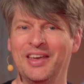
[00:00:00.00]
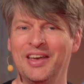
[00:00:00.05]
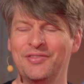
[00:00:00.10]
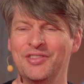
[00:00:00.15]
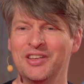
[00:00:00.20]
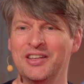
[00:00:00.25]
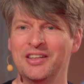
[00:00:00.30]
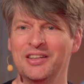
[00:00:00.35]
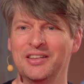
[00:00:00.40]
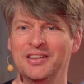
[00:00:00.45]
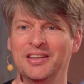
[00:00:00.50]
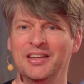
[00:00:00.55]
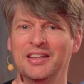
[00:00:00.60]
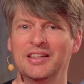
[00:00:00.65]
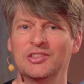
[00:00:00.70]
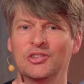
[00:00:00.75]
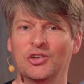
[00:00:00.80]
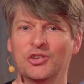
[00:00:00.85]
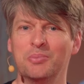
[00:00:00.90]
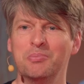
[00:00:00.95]
Kevin
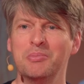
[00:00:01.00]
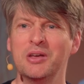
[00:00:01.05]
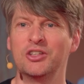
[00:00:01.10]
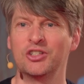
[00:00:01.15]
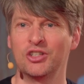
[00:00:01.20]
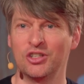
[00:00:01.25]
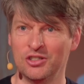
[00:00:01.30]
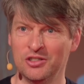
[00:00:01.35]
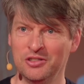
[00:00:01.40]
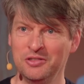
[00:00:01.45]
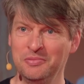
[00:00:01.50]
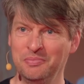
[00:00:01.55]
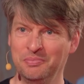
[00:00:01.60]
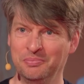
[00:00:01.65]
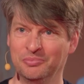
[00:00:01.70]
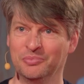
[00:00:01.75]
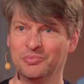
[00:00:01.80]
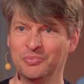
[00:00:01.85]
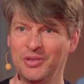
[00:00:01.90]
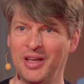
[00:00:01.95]
is on a mission.
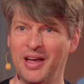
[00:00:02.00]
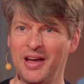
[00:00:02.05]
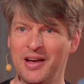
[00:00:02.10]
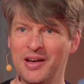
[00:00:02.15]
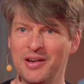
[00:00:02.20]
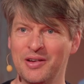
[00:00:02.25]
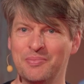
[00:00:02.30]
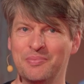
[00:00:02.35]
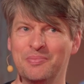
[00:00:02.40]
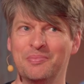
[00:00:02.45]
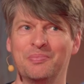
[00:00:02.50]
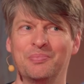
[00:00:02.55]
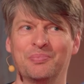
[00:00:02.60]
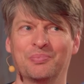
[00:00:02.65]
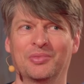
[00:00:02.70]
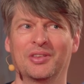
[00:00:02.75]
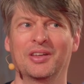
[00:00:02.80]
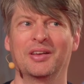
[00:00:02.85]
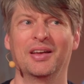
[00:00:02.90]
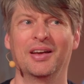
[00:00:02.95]

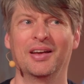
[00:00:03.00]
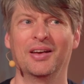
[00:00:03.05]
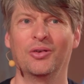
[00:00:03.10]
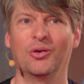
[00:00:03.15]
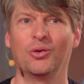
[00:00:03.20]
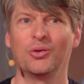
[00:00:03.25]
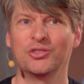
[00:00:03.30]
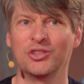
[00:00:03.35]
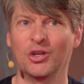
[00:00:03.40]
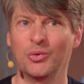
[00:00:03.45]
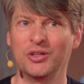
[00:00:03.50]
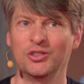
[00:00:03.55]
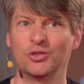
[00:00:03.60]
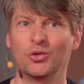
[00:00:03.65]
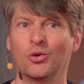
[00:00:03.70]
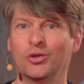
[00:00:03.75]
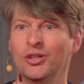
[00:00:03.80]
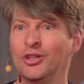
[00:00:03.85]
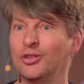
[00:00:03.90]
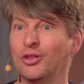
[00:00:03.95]
Also, when
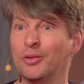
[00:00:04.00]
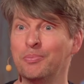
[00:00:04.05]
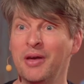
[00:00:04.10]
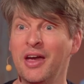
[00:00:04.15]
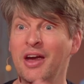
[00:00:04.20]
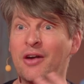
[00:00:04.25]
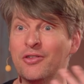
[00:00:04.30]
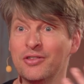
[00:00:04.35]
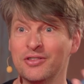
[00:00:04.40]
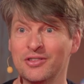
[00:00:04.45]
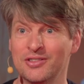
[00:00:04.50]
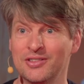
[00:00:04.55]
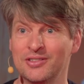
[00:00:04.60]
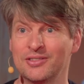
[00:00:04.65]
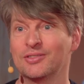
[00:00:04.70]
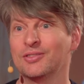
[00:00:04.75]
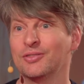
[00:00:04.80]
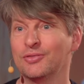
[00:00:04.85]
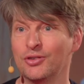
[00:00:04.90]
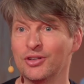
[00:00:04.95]
talking to the
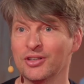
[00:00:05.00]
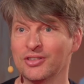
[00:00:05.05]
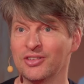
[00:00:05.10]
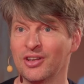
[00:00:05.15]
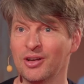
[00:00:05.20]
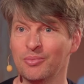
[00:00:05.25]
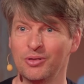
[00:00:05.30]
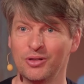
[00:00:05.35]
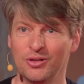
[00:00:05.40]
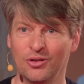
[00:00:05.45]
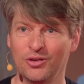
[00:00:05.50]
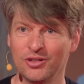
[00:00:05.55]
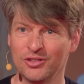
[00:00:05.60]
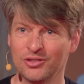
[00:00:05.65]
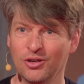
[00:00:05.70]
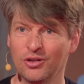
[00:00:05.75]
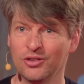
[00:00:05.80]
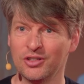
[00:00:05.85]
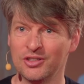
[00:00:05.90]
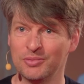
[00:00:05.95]
parents, for example,
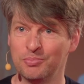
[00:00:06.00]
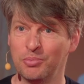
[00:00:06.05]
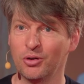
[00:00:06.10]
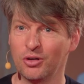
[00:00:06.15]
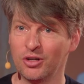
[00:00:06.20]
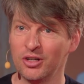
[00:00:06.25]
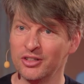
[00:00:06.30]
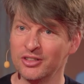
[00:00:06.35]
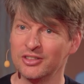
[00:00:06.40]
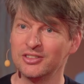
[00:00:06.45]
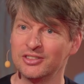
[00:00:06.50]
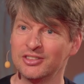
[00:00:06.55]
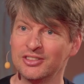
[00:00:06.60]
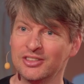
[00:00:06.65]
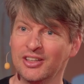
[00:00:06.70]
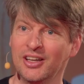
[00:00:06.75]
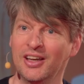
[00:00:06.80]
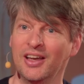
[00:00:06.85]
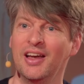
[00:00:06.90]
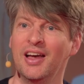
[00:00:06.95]
he's got his
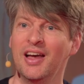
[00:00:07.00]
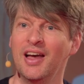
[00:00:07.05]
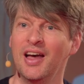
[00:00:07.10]
booklet.